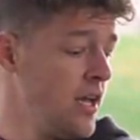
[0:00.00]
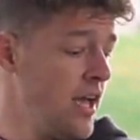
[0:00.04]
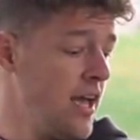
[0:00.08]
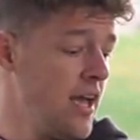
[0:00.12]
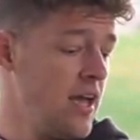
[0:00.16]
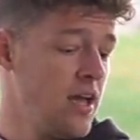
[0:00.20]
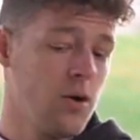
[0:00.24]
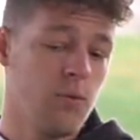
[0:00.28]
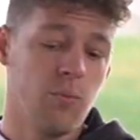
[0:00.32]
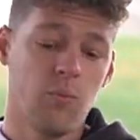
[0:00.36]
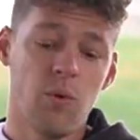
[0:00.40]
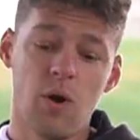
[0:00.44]

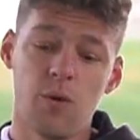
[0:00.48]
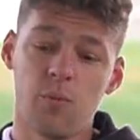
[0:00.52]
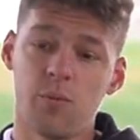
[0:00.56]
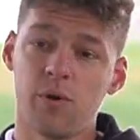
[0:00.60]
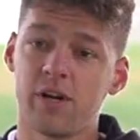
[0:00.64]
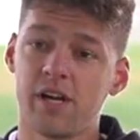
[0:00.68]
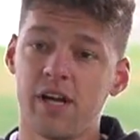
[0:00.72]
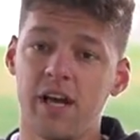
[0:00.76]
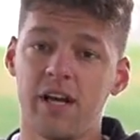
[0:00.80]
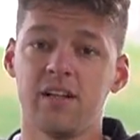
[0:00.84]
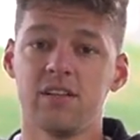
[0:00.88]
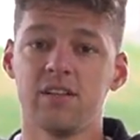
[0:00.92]
and what
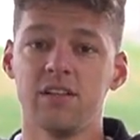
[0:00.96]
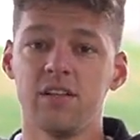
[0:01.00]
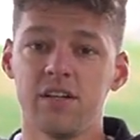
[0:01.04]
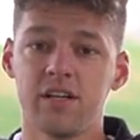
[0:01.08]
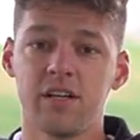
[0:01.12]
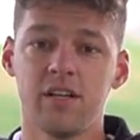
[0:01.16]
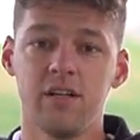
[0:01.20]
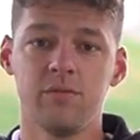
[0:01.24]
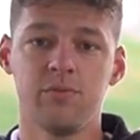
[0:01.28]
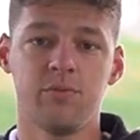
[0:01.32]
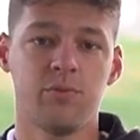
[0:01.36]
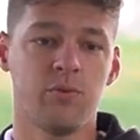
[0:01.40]
we're kind of
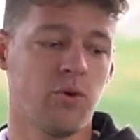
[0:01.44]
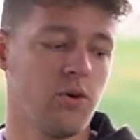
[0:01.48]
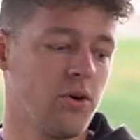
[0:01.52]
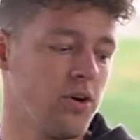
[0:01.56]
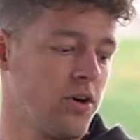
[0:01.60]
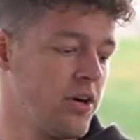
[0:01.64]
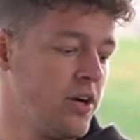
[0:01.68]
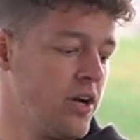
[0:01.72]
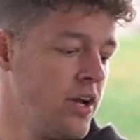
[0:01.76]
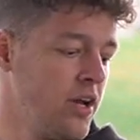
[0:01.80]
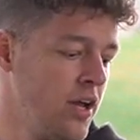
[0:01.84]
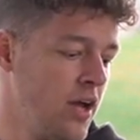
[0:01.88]
looking
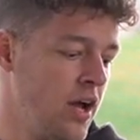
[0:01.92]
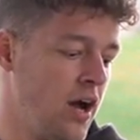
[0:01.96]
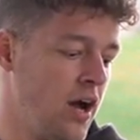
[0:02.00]
for